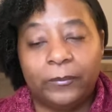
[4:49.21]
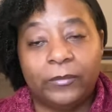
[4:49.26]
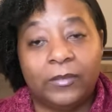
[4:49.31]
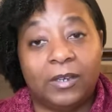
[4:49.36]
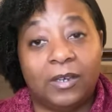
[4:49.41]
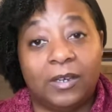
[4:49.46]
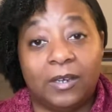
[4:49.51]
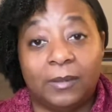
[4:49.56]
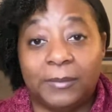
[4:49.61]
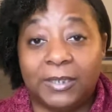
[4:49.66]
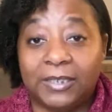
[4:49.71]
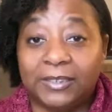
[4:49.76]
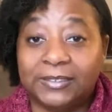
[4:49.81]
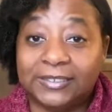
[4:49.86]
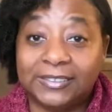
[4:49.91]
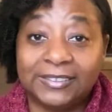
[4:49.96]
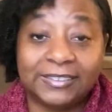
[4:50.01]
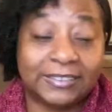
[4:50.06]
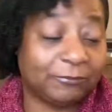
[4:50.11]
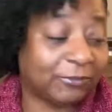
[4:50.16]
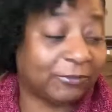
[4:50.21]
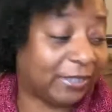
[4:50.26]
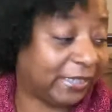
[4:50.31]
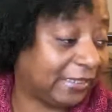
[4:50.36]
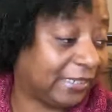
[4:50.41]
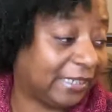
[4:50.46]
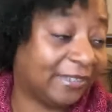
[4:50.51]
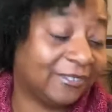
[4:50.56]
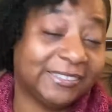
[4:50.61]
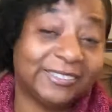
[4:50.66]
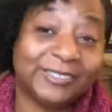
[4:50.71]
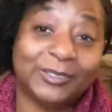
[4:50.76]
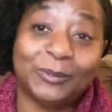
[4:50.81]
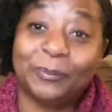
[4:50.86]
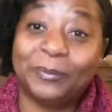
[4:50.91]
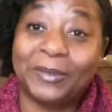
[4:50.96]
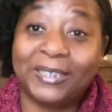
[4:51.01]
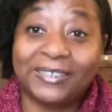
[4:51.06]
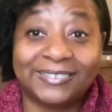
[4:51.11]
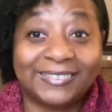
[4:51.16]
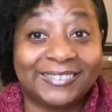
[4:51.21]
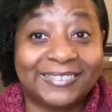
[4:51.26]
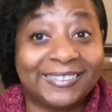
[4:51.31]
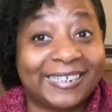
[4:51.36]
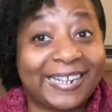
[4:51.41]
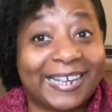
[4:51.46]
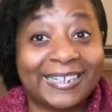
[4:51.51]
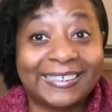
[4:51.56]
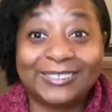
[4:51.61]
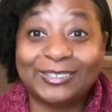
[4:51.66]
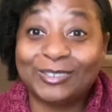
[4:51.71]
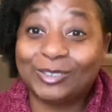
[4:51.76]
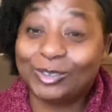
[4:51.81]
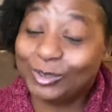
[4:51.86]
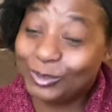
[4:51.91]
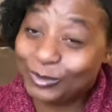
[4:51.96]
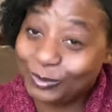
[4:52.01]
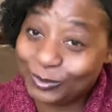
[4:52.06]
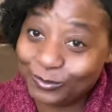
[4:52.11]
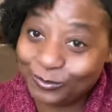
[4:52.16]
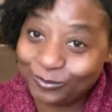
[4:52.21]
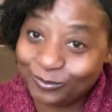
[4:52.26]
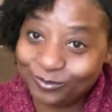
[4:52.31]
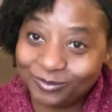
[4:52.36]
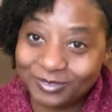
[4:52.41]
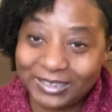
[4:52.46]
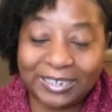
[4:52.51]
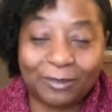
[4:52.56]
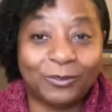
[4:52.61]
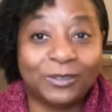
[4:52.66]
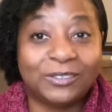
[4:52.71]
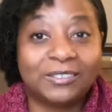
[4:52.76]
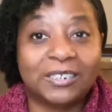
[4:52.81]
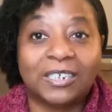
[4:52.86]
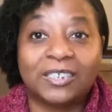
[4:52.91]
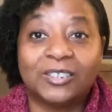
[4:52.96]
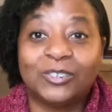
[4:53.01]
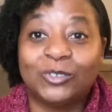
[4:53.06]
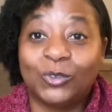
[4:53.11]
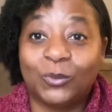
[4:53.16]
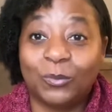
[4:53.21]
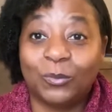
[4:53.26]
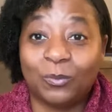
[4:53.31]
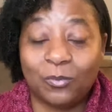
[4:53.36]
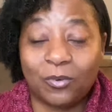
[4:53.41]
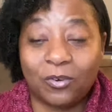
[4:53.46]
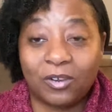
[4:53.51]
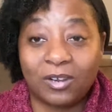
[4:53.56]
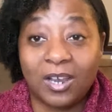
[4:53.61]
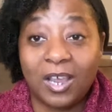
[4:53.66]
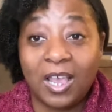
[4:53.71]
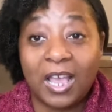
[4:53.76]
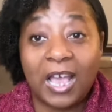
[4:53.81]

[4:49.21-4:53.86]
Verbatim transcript: And this right now is the best that I can do. I wish I could do more.